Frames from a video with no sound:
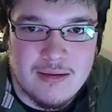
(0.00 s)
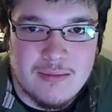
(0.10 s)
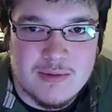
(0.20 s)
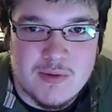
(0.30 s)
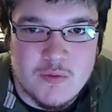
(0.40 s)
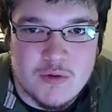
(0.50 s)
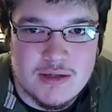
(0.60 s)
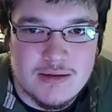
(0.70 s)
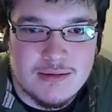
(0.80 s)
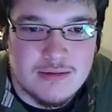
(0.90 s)
Makes my voice
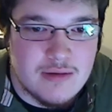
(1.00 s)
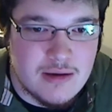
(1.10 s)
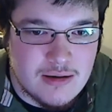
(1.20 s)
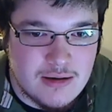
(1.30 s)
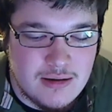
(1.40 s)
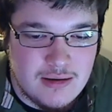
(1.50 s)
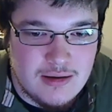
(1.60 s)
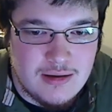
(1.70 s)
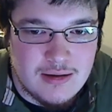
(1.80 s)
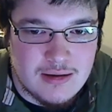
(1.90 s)
sound a little weird.
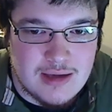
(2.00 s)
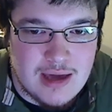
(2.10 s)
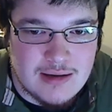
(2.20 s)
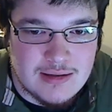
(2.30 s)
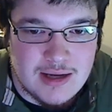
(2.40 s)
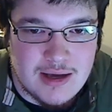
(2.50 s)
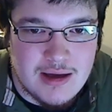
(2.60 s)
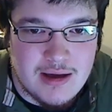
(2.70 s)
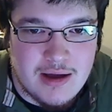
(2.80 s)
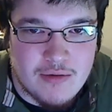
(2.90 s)
Can't,
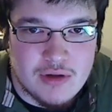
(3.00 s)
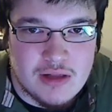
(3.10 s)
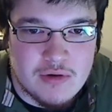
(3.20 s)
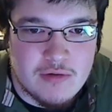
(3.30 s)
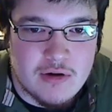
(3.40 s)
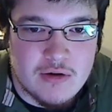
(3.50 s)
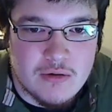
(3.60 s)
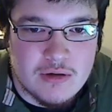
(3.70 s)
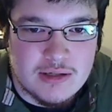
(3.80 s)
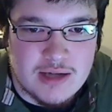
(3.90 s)
I really want to
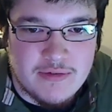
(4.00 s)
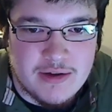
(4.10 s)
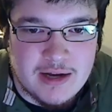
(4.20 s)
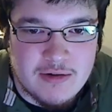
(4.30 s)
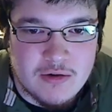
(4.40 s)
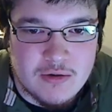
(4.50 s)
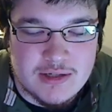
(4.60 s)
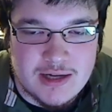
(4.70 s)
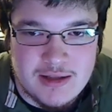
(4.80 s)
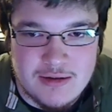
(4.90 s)
record stuff. I gotta
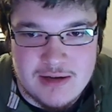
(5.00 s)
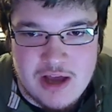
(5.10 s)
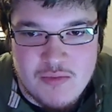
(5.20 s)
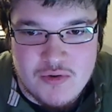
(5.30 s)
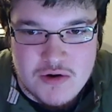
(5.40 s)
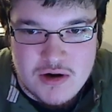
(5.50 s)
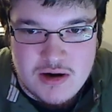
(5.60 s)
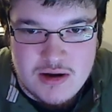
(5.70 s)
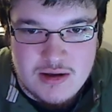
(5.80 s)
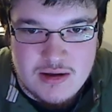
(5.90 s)
record Silent Hill Downpour
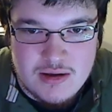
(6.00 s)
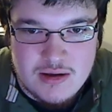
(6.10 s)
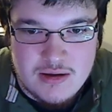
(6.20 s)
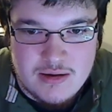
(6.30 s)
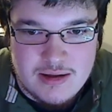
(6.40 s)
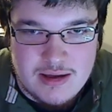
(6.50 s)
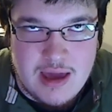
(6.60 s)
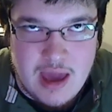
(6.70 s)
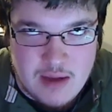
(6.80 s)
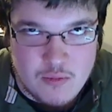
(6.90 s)

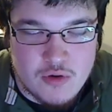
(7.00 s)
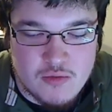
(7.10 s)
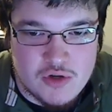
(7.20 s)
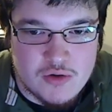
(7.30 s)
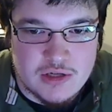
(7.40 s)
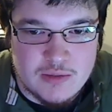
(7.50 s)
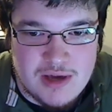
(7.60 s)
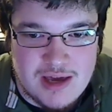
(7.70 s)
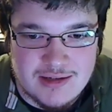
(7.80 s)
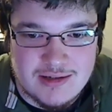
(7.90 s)
and more Majora's
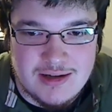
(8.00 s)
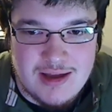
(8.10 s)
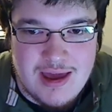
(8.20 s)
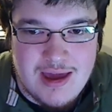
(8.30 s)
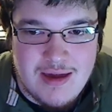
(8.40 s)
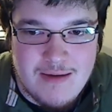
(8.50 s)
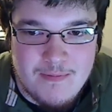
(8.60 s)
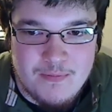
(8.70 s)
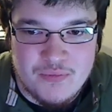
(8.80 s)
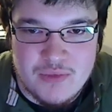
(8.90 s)
Mask. Today,
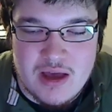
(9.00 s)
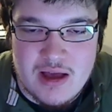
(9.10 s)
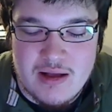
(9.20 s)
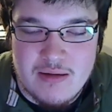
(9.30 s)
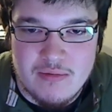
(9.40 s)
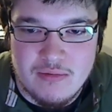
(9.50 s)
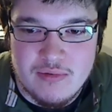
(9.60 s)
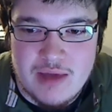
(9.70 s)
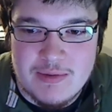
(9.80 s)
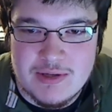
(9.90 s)

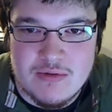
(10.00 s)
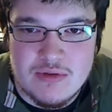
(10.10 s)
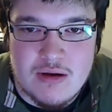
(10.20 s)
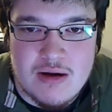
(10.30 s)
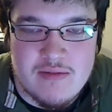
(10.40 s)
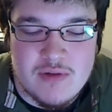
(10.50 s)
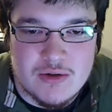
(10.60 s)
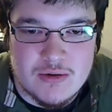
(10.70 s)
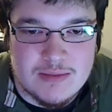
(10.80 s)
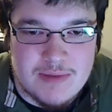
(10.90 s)
episode 30 of
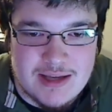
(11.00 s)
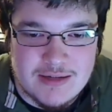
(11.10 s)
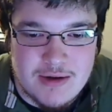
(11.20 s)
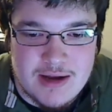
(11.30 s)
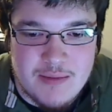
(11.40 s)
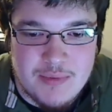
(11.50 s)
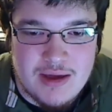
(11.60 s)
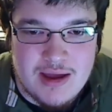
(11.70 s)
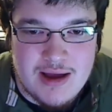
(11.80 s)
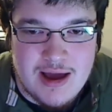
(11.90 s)
Majora's Mask went up,
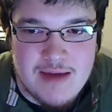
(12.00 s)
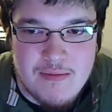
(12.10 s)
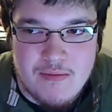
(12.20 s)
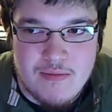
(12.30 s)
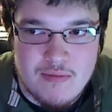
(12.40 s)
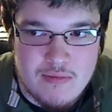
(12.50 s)
and I am